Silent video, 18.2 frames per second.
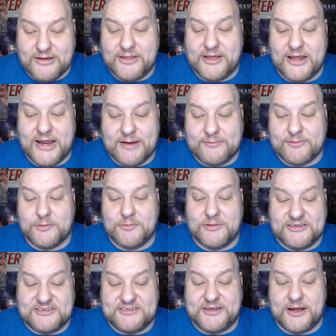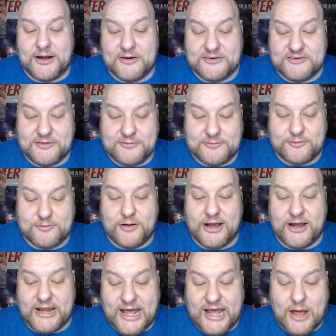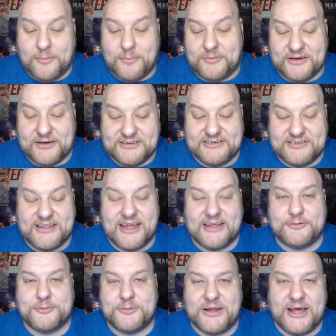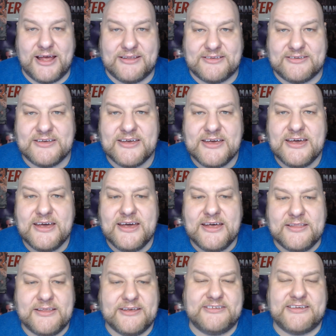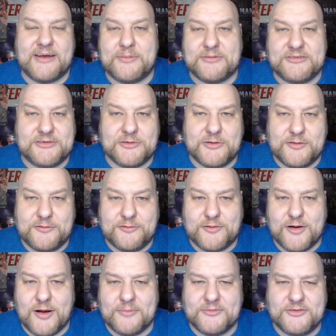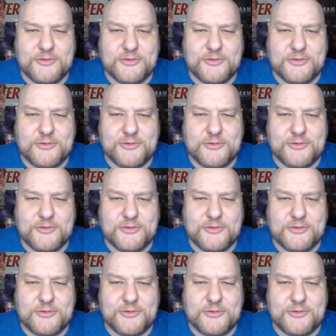and then everyone stares in fright, helpless, and that's what ends this episode of From.